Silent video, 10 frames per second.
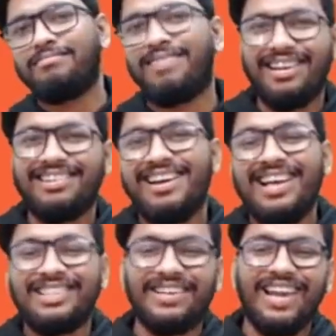Right?
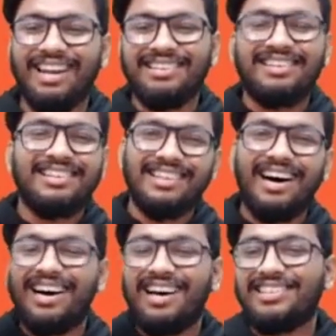So again,
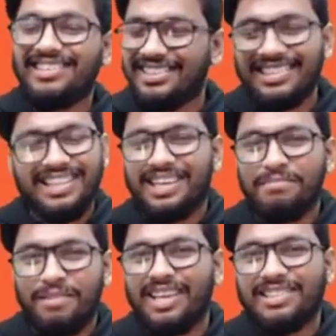uh, just think
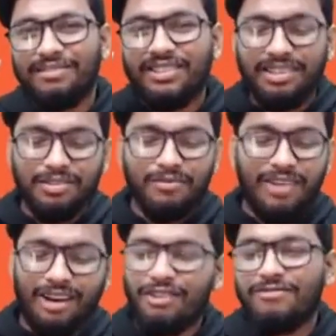about it guys, in terms of
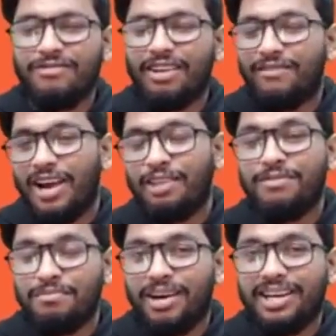value value
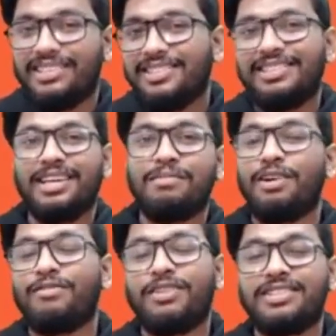for money, just think
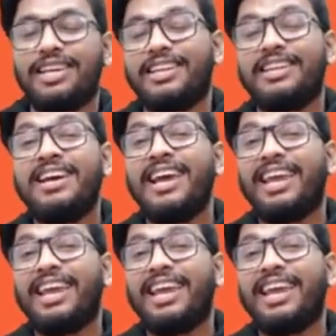about it for a second.